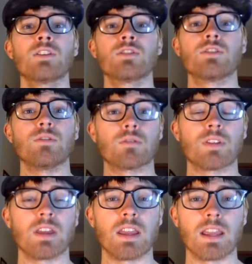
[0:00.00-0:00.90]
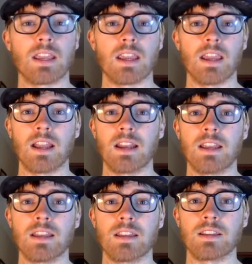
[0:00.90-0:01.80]
Do you think it
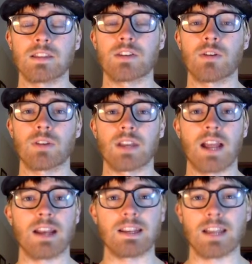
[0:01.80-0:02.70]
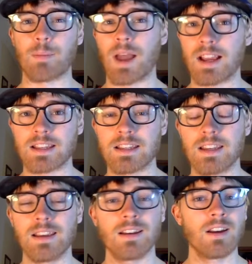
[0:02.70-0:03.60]
is going to kind of take a back
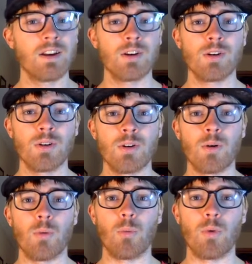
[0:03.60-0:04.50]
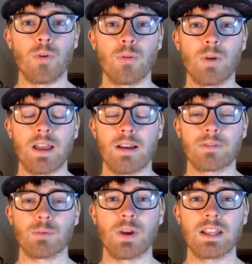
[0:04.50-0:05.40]
seat? We'll have
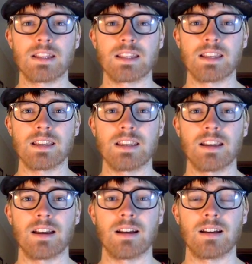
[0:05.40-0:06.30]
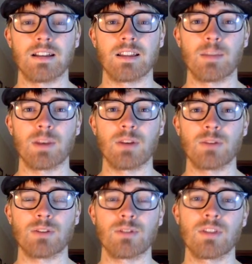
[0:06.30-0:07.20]
to wait and see. Uh, let me know
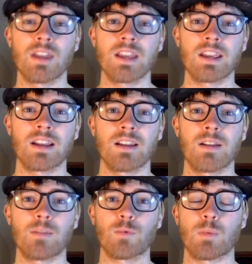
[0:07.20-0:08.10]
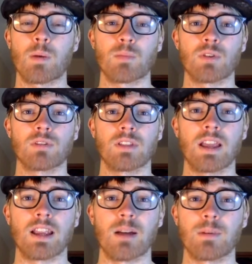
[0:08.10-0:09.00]
what you think. Remember,
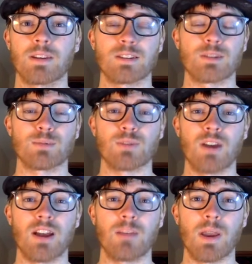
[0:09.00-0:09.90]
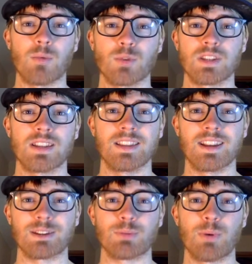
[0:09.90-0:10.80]
like, comment, and subscribe, and we'll see you in the
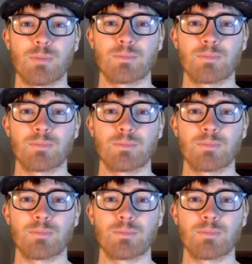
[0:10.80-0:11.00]
next one.